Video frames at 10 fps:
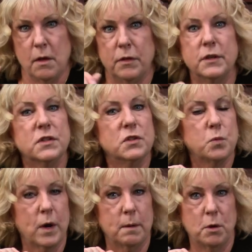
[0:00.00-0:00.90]
This is
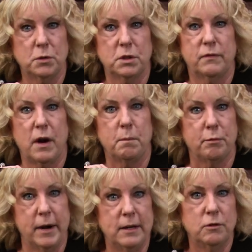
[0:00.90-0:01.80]
where most of our
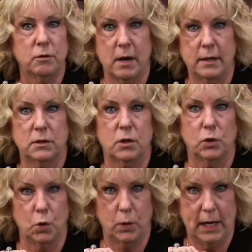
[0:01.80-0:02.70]
brain neurons are
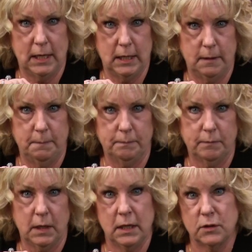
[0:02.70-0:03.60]
located.
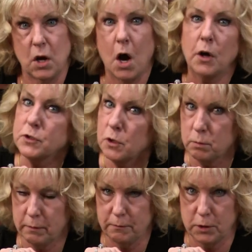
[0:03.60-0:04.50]
It is also
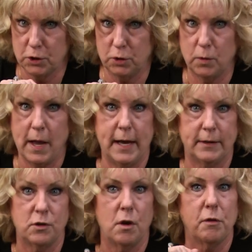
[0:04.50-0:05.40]
referred to
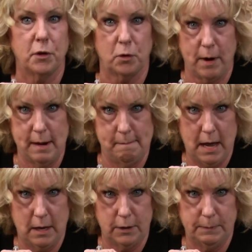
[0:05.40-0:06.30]
as the gray
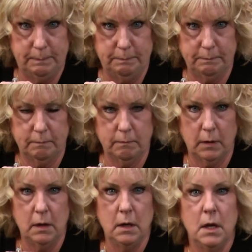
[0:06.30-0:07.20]
matter.
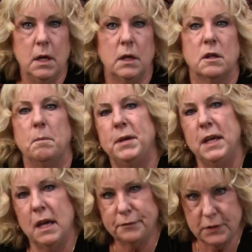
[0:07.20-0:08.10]
The
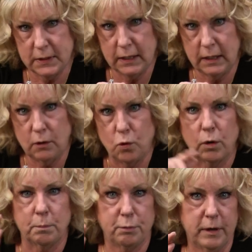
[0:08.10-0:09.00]
PFC,
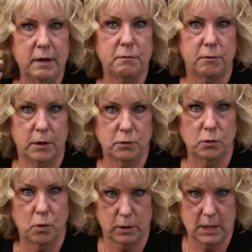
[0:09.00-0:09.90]
or
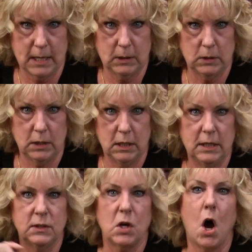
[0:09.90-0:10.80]
prefrontal cortex,
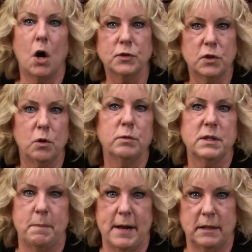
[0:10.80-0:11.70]
is also
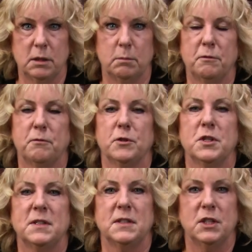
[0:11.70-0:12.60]
responsible for
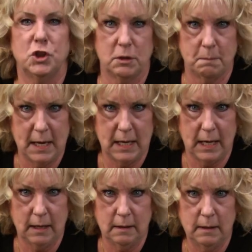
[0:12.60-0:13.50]
decision
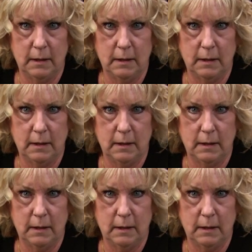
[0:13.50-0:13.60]
making.